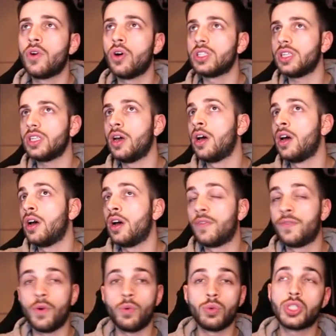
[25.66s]
got uh,
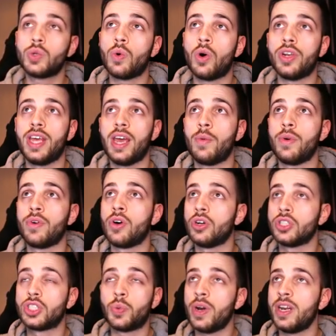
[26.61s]
a full squad here. We've
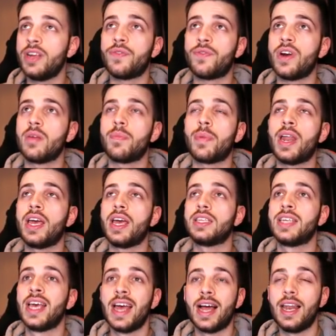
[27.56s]
got twenty-three
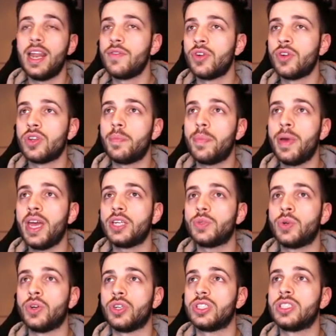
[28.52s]
players, eleven on the pitch,
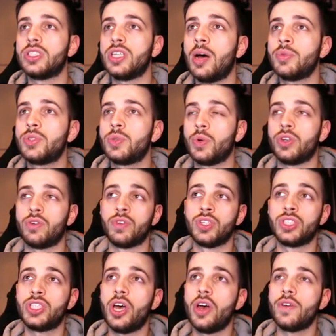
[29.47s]
we've got the subs, we've got the
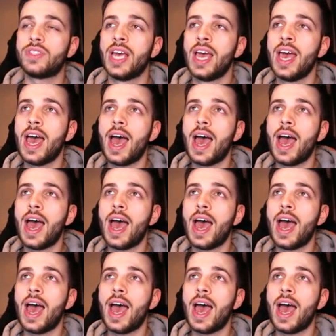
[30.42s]
reserves.